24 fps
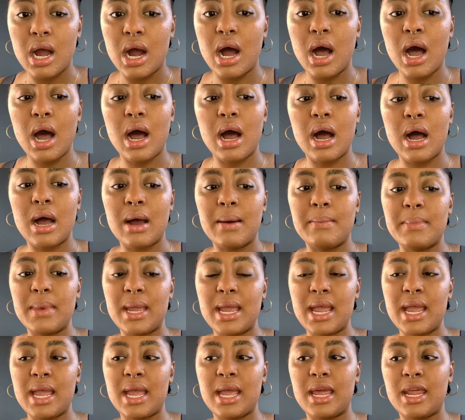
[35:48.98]

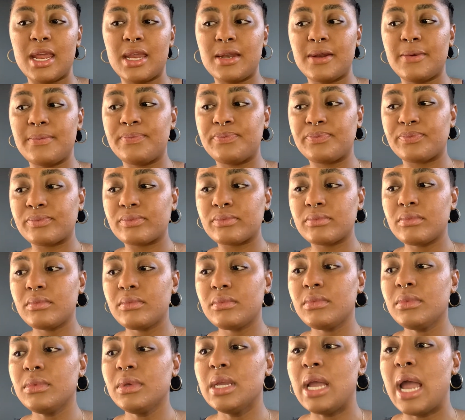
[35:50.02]
And
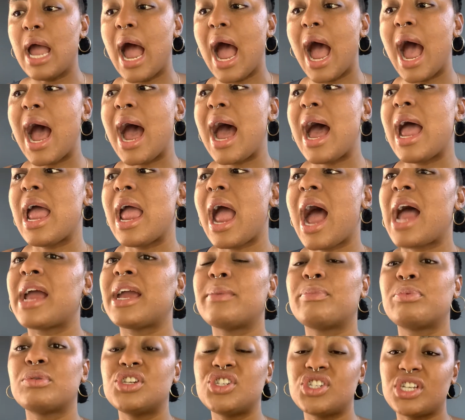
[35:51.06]
I
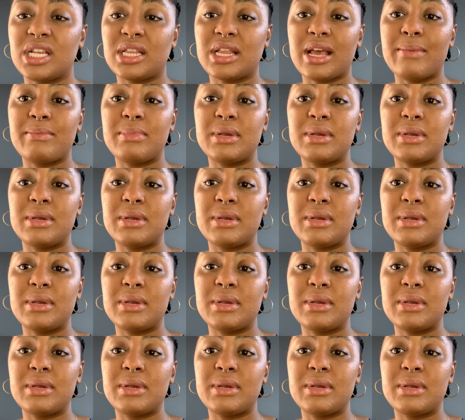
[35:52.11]
appreciate that,